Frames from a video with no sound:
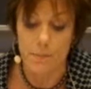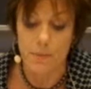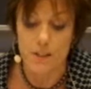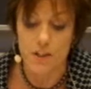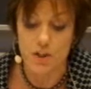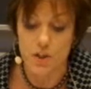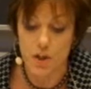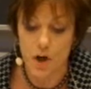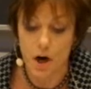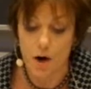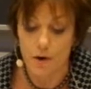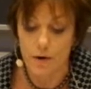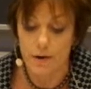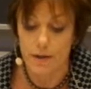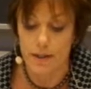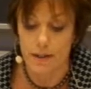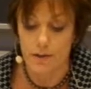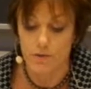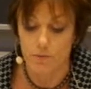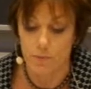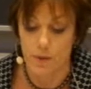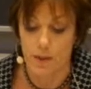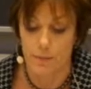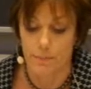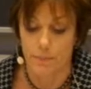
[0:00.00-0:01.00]
a majority
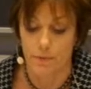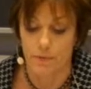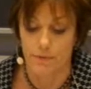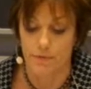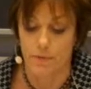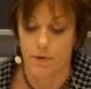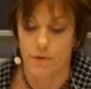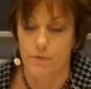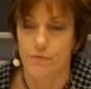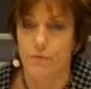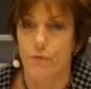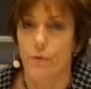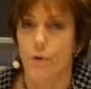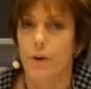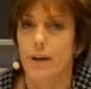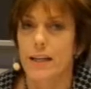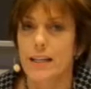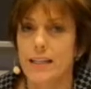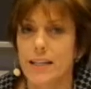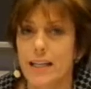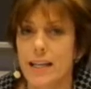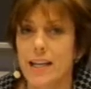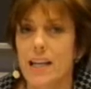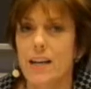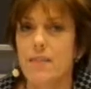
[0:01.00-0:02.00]
of people vote for it,
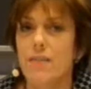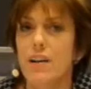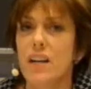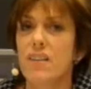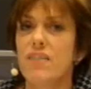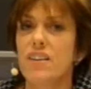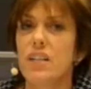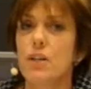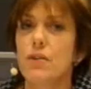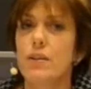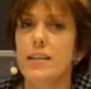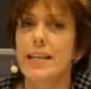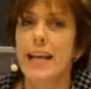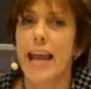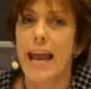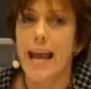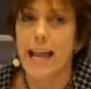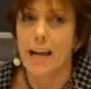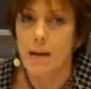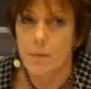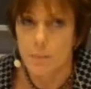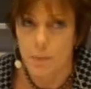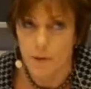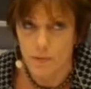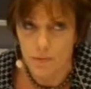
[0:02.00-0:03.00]
indeed, even if a
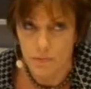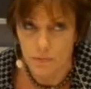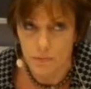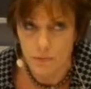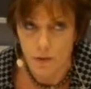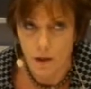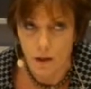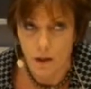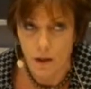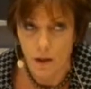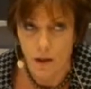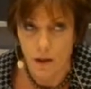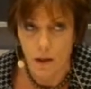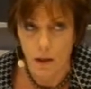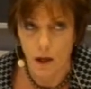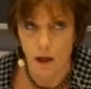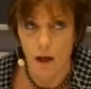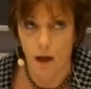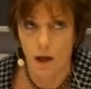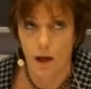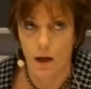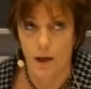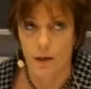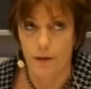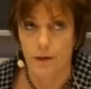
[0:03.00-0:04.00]
unanimous
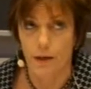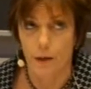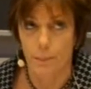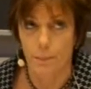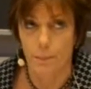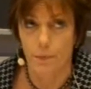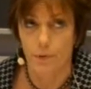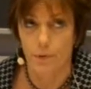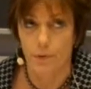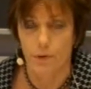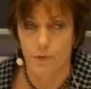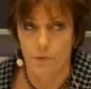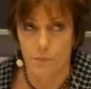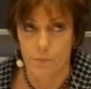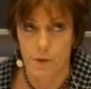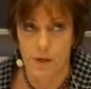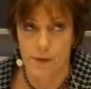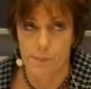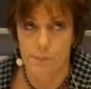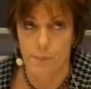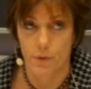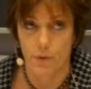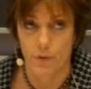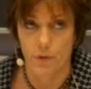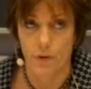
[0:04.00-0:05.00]
number of
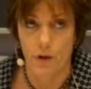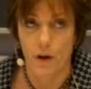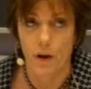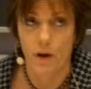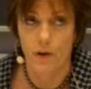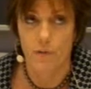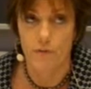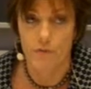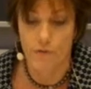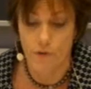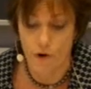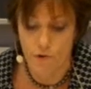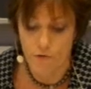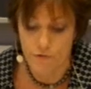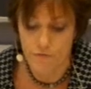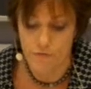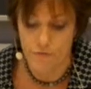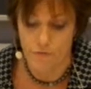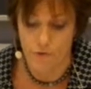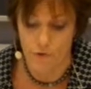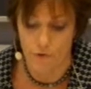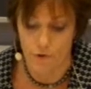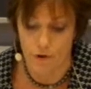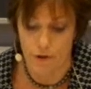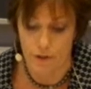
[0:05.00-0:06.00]
people vote
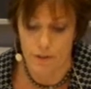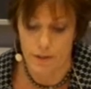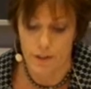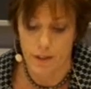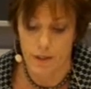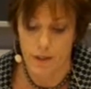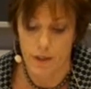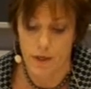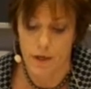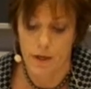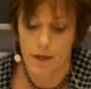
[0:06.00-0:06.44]
for it.